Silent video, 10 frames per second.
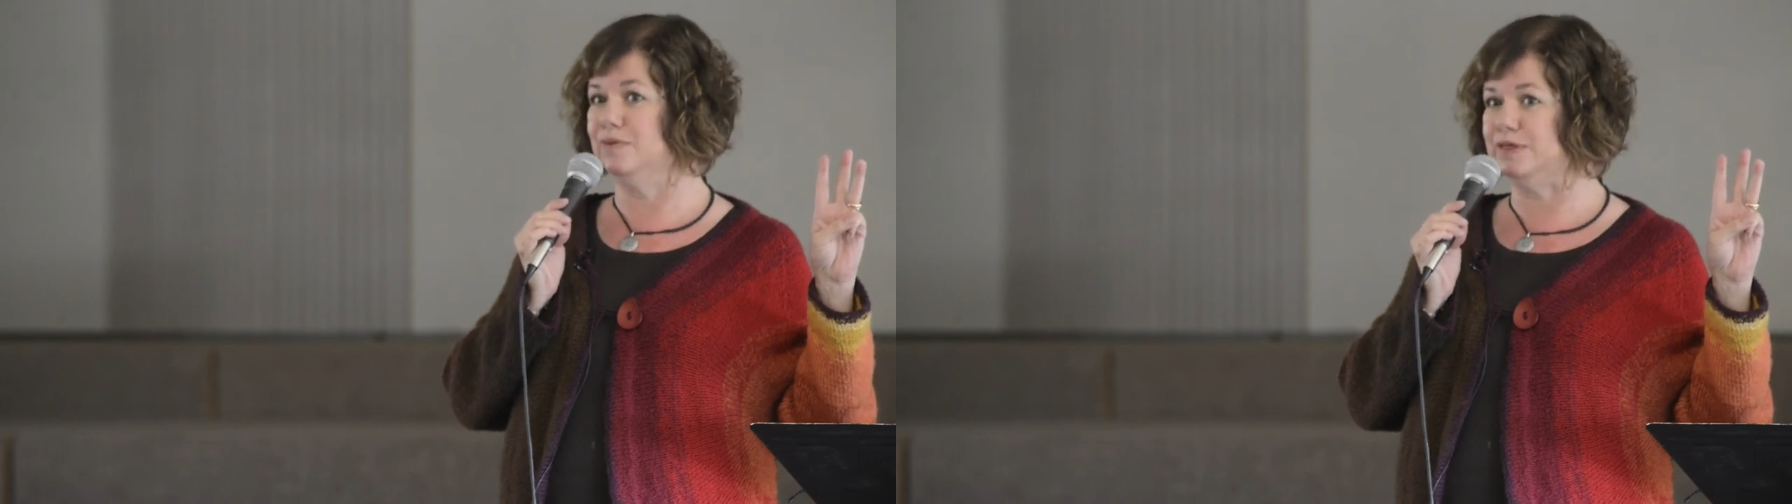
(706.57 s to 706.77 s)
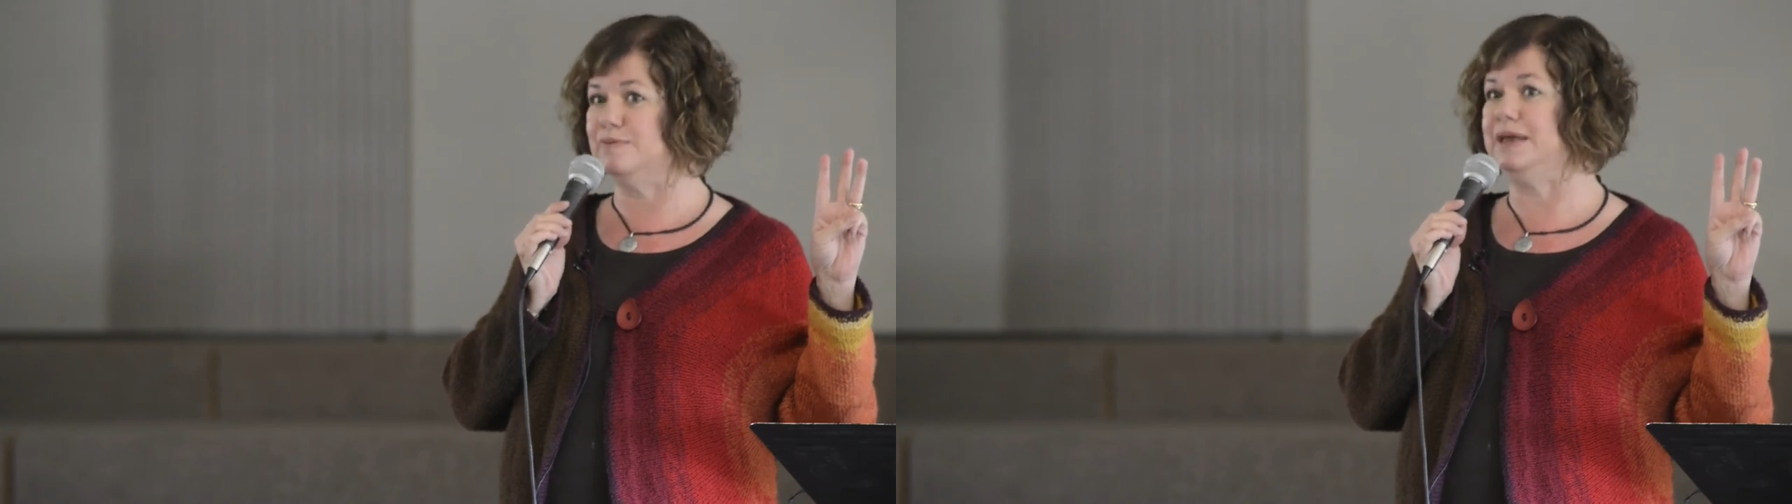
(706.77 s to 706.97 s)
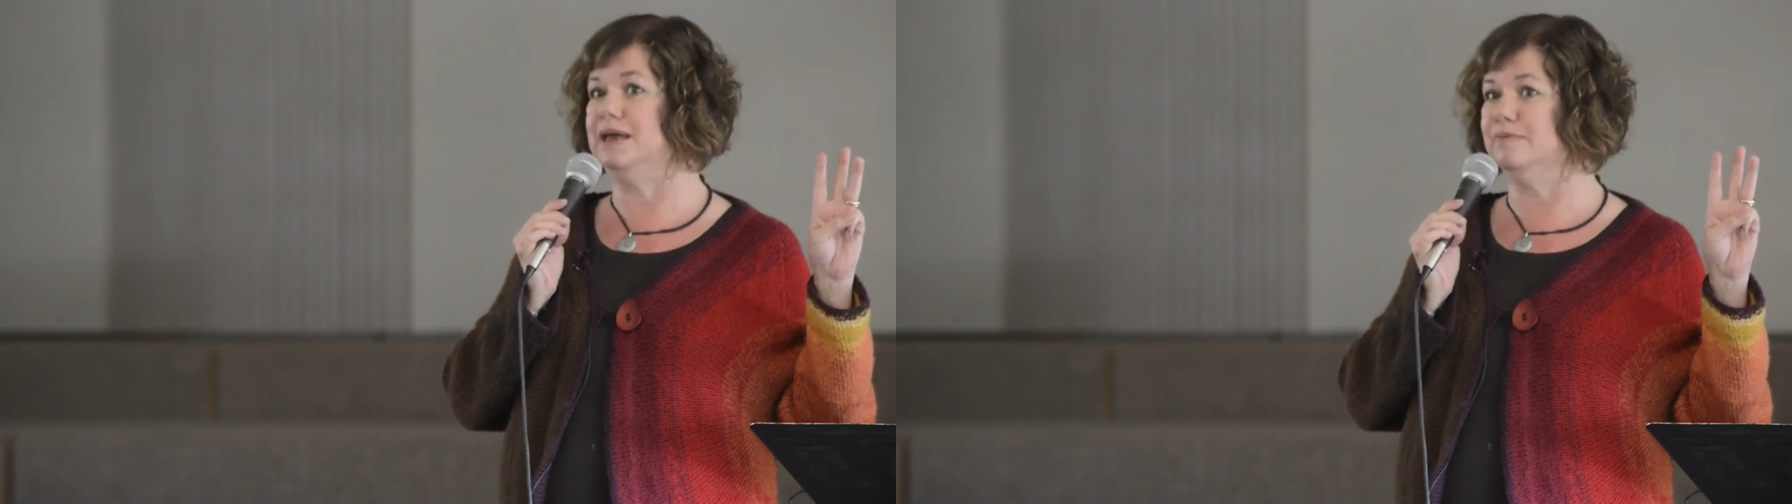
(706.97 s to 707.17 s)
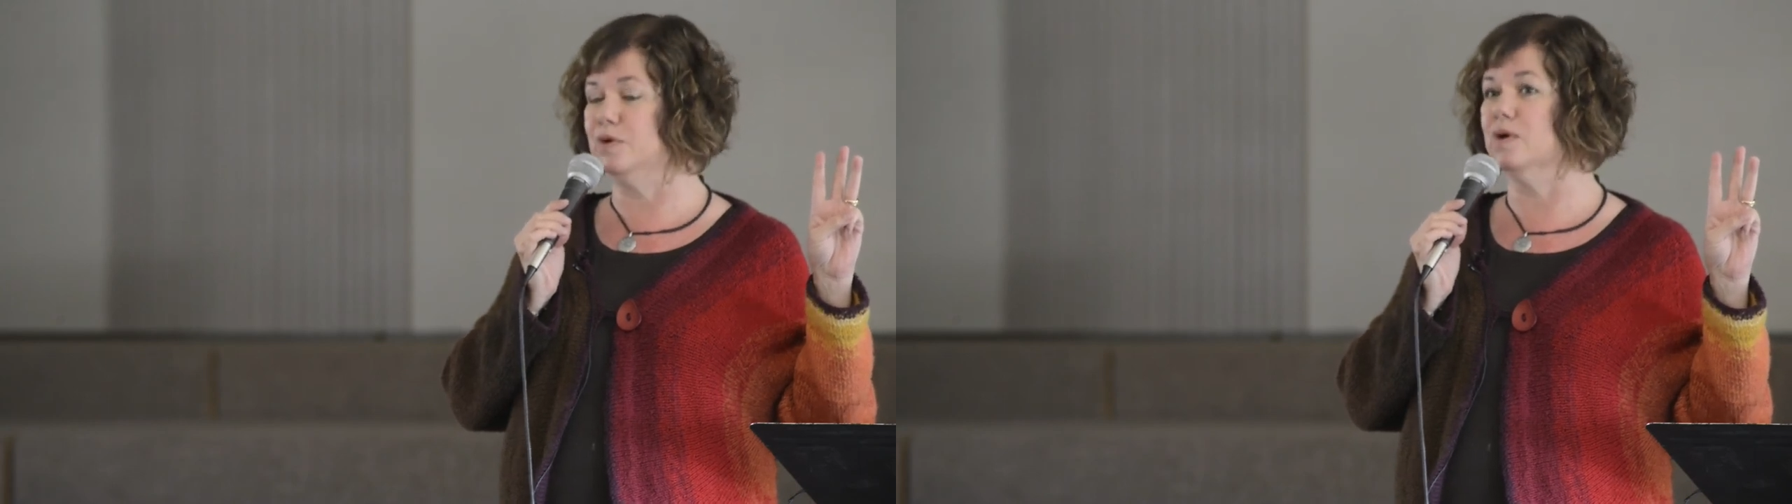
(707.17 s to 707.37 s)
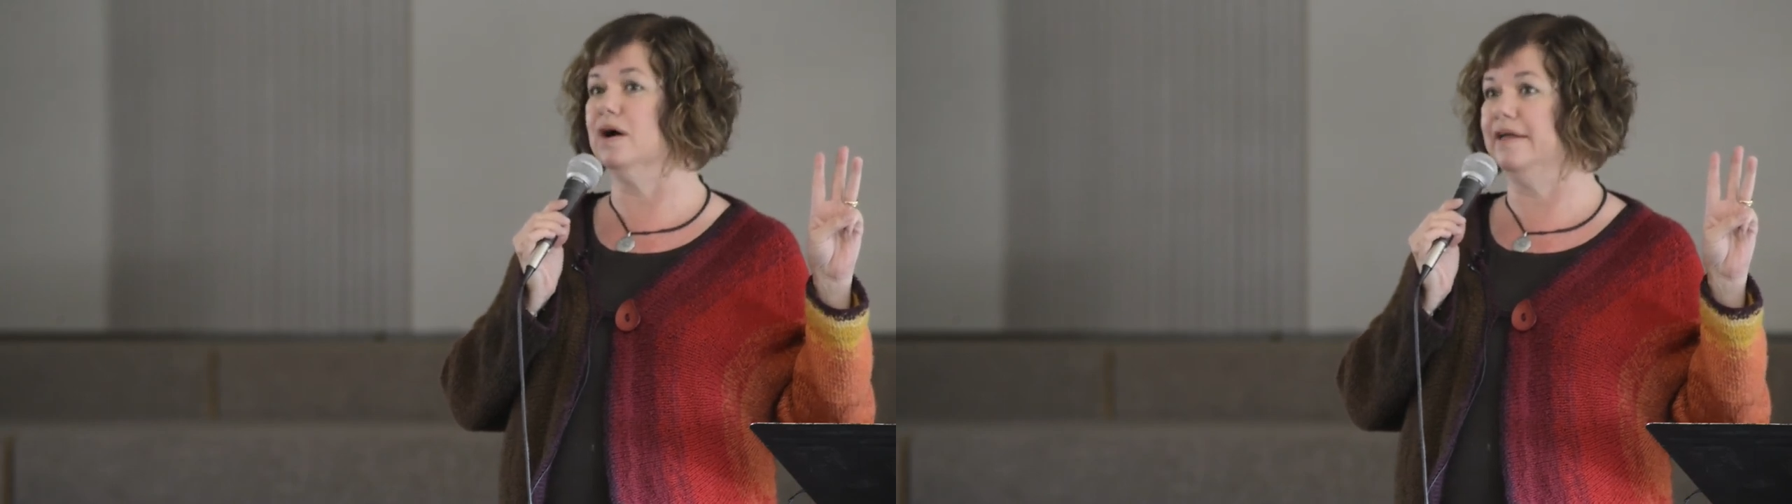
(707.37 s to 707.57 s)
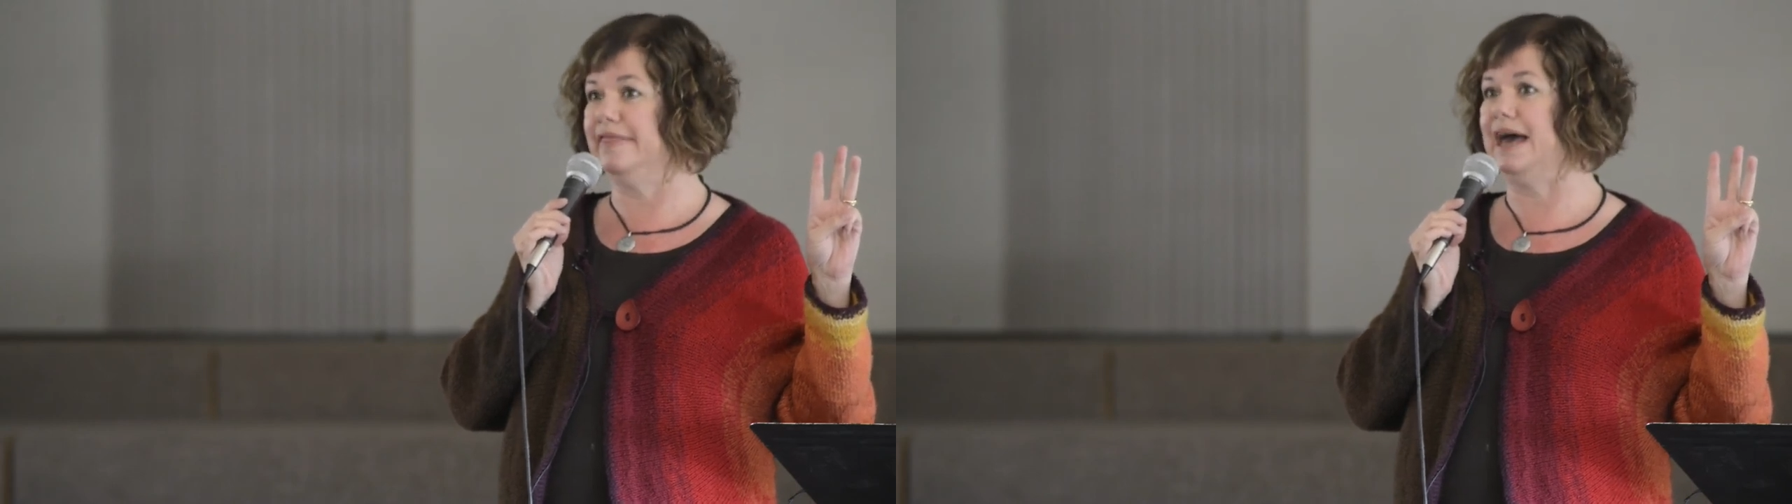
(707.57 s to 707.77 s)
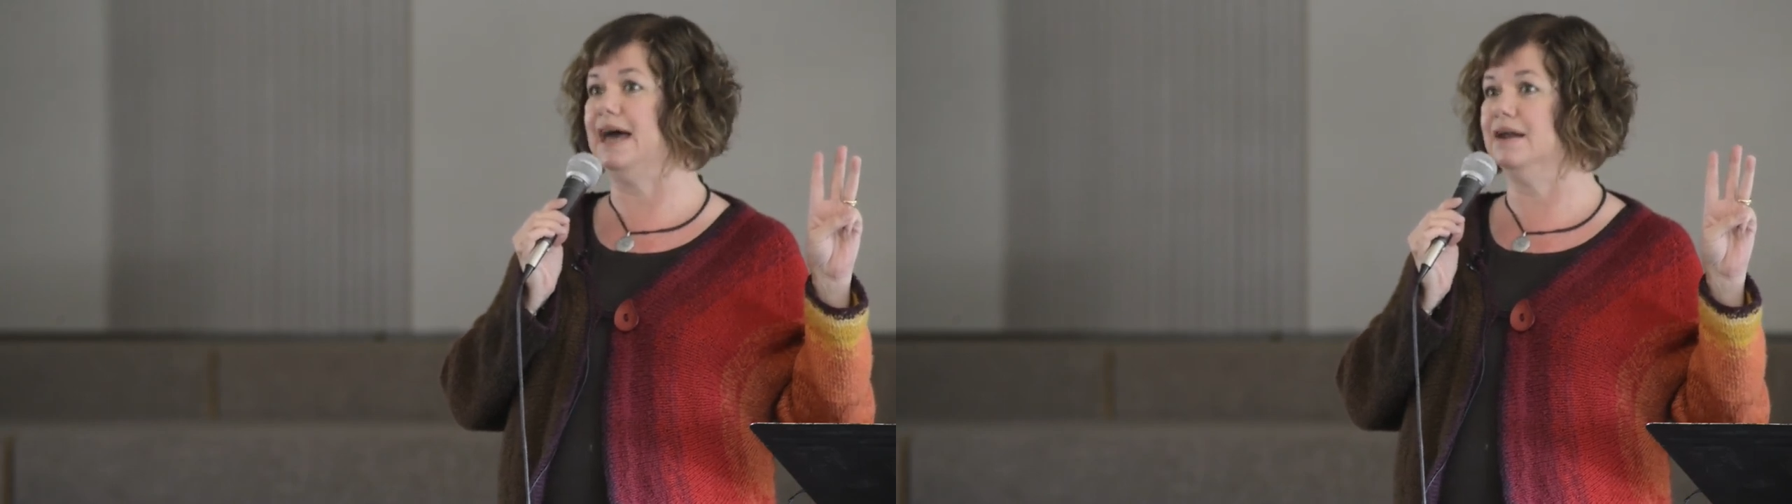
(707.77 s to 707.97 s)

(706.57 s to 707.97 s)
with me more on that,